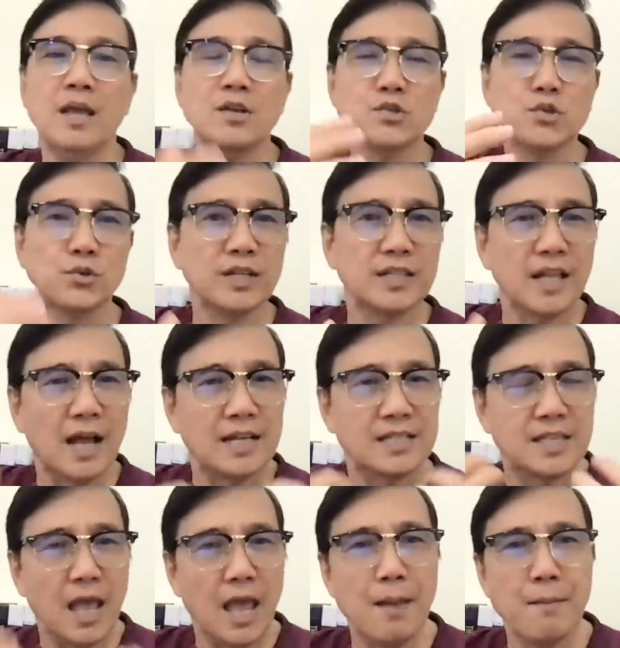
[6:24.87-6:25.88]
So that as
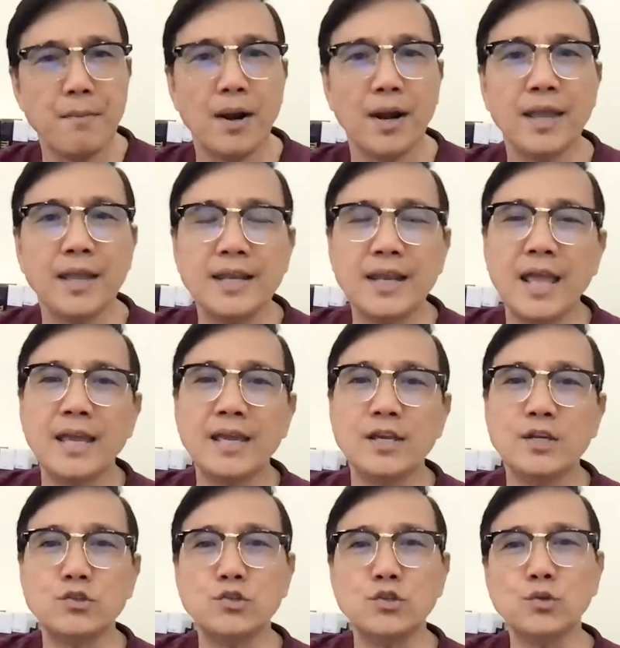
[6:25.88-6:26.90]
mRNA
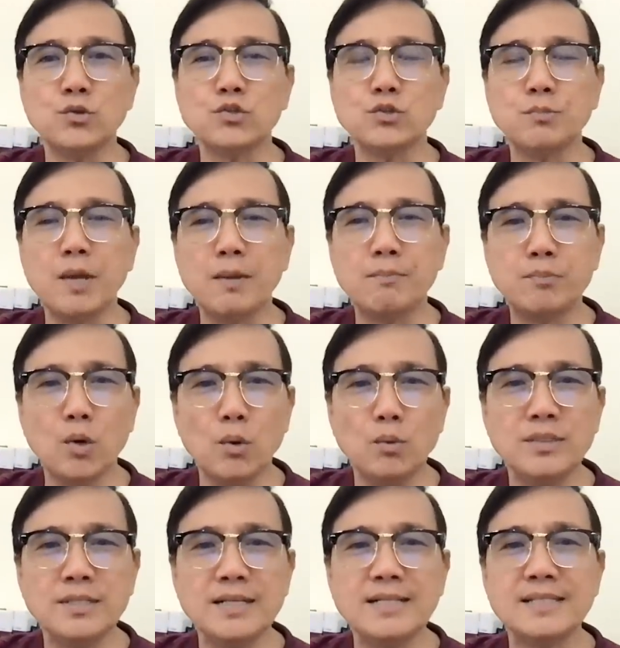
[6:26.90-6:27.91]
is used to make
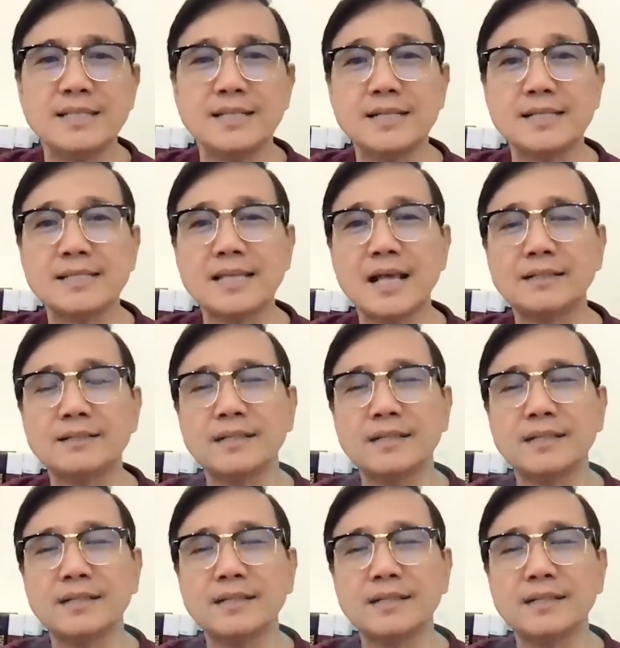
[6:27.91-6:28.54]
proteins in the cell,